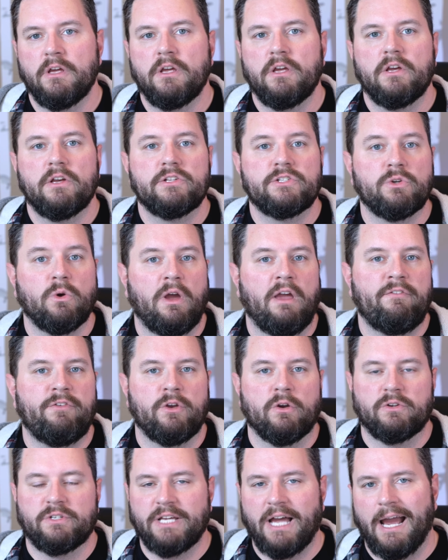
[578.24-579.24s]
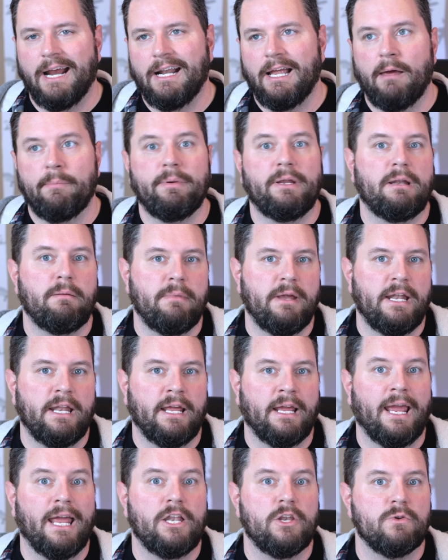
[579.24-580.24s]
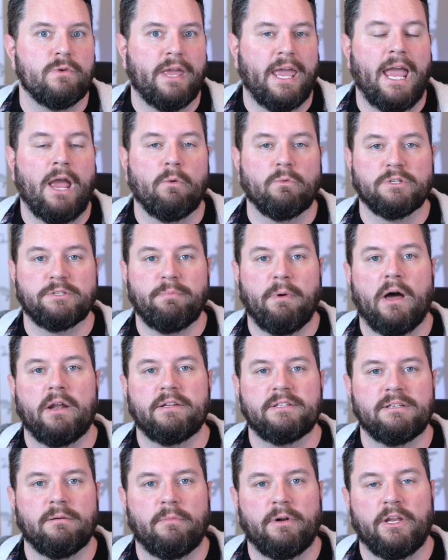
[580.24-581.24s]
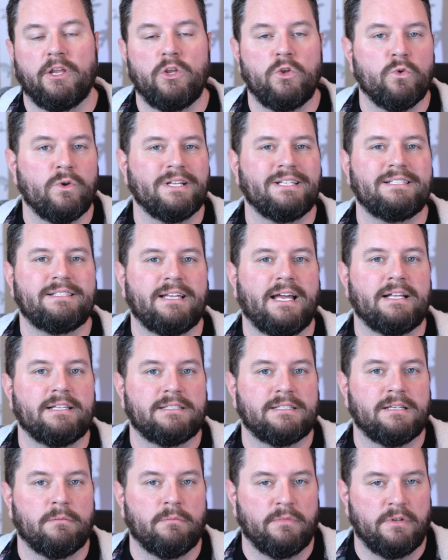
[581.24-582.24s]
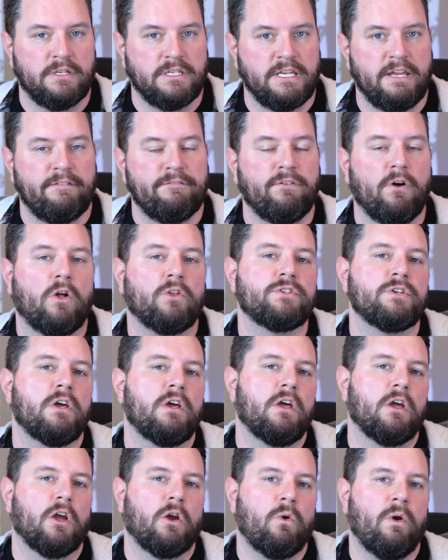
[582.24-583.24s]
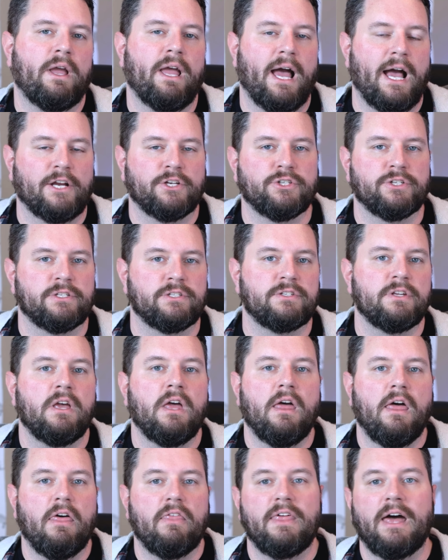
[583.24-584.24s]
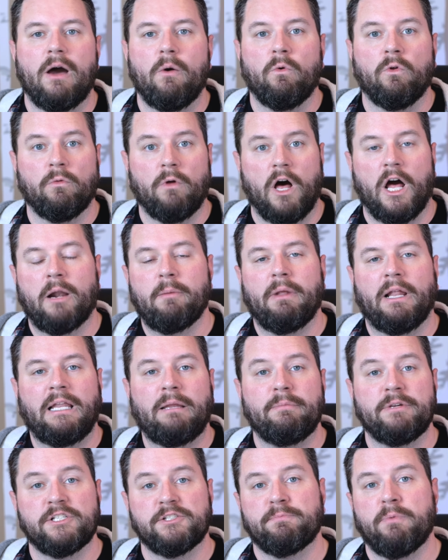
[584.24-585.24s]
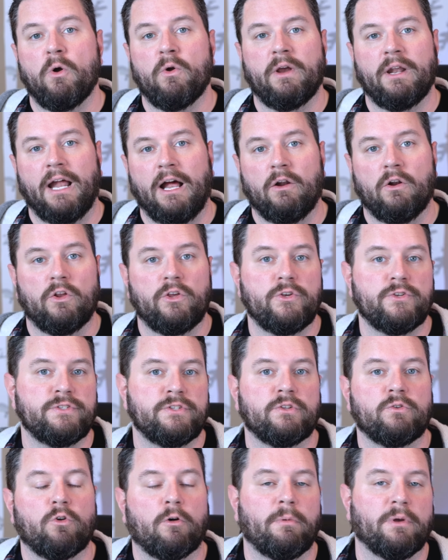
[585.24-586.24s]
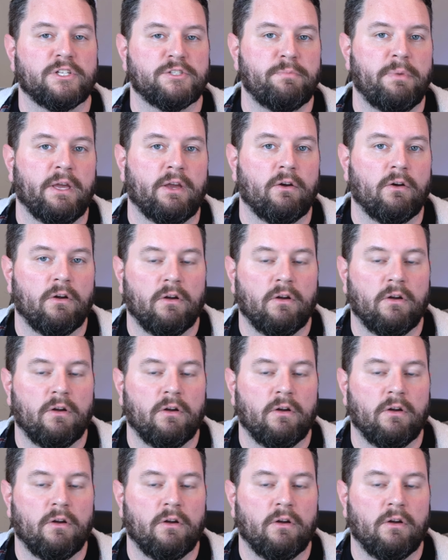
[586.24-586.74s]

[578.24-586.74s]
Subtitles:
So if you're tied up in a meeting and you can't respond to somebody, you can set some default quick actions that will automatically be spoken out using the doorbell speaker.